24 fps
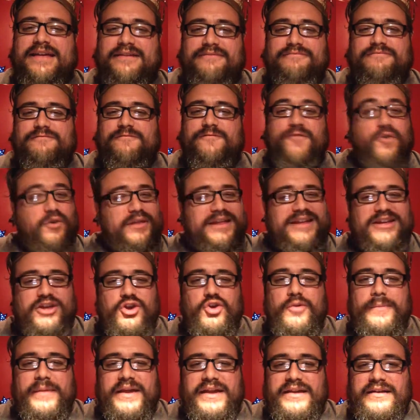fully
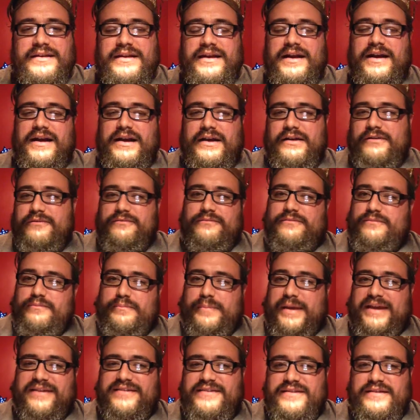human,
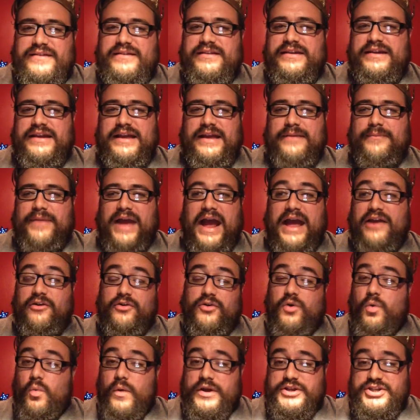basically. I mean, I don't
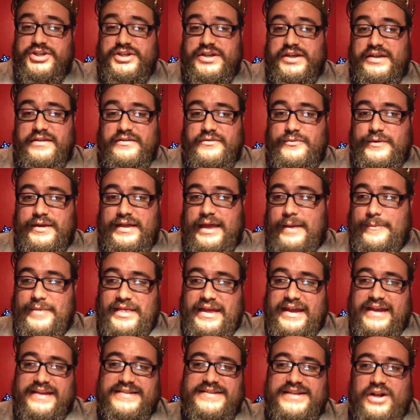know what she is, really. I mean,
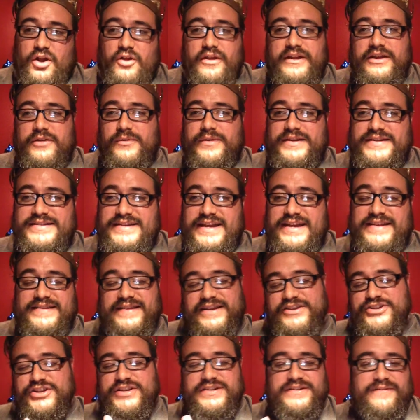like I said, all I can really say is
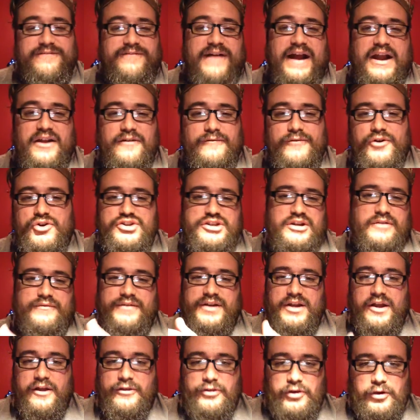like she's a fire version of
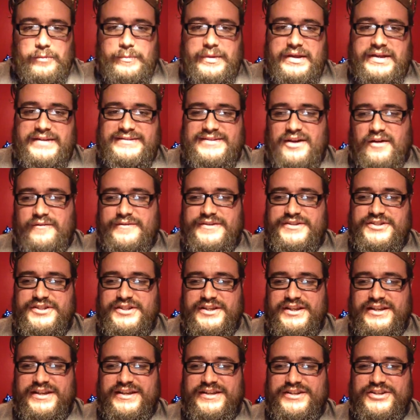another, because
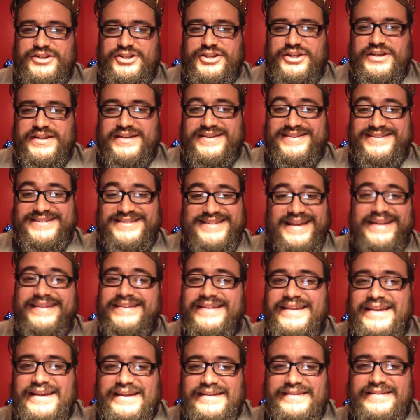obviously she is
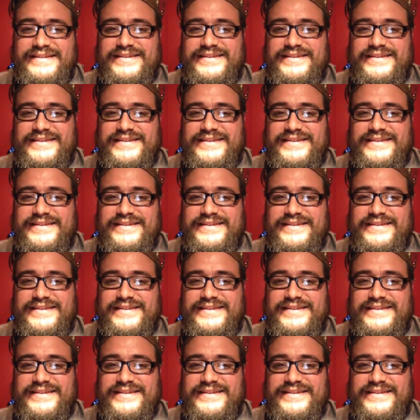sentient.